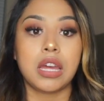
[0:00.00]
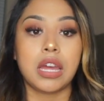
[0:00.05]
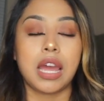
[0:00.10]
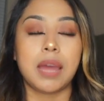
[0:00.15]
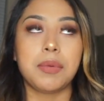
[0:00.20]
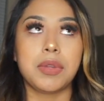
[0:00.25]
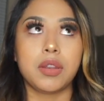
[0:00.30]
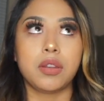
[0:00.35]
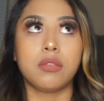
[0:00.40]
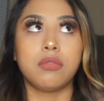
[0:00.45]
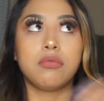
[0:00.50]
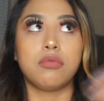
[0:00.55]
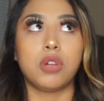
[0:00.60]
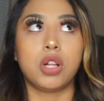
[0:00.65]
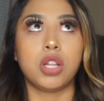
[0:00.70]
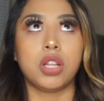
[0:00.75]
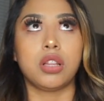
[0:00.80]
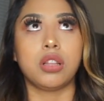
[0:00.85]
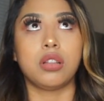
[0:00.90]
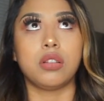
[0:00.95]
I mean,
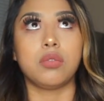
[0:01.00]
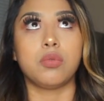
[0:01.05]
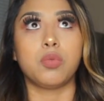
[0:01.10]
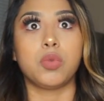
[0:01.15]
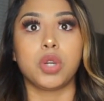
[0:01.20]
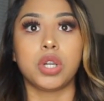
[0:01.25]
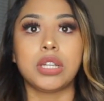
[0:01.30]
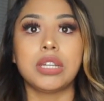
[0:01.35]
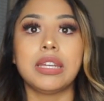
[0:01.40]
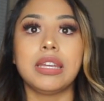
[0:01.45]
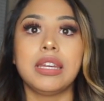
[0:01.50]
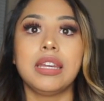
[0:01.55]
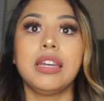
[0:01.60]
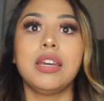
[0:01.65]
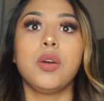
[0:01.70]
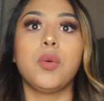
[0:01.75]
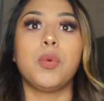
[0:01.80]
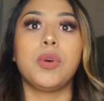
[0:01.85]
while working,